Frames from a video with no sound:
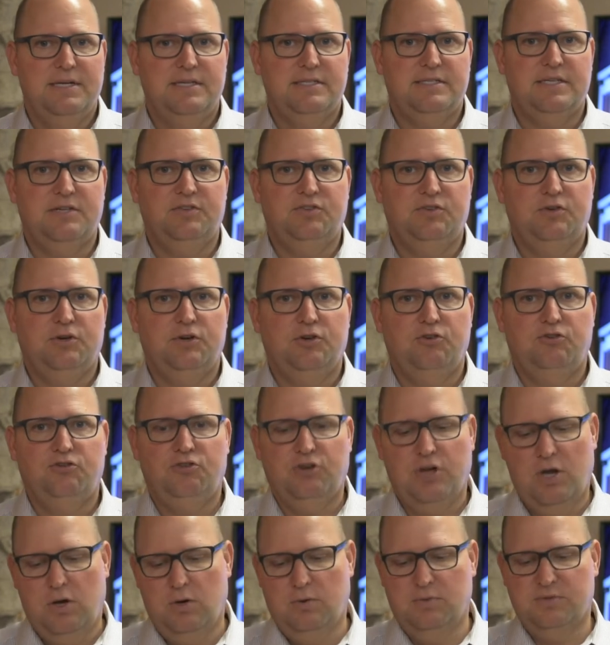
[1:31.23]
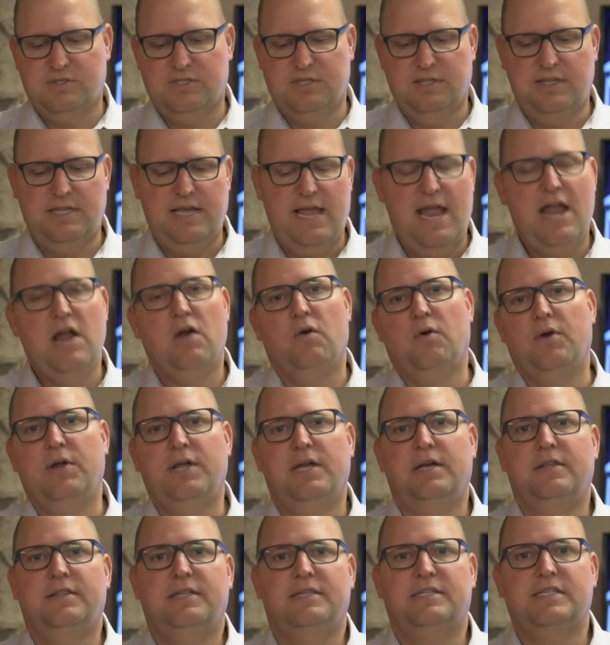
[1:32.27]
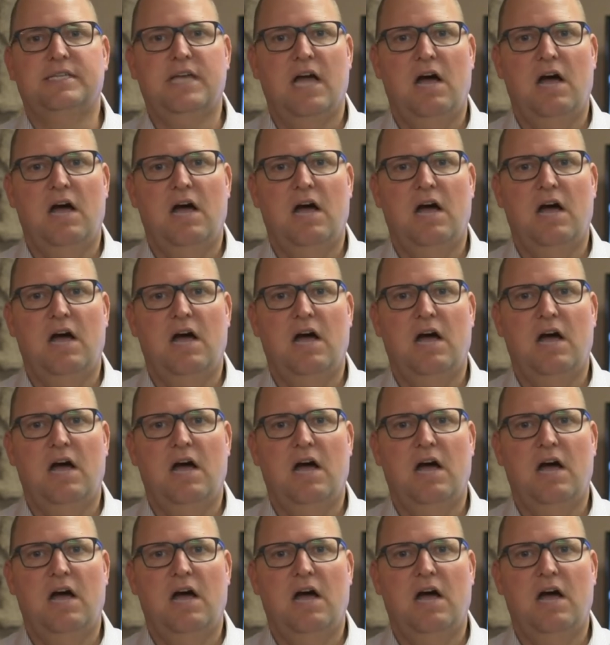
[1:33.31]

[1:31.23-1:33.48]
sits there and shows the area that's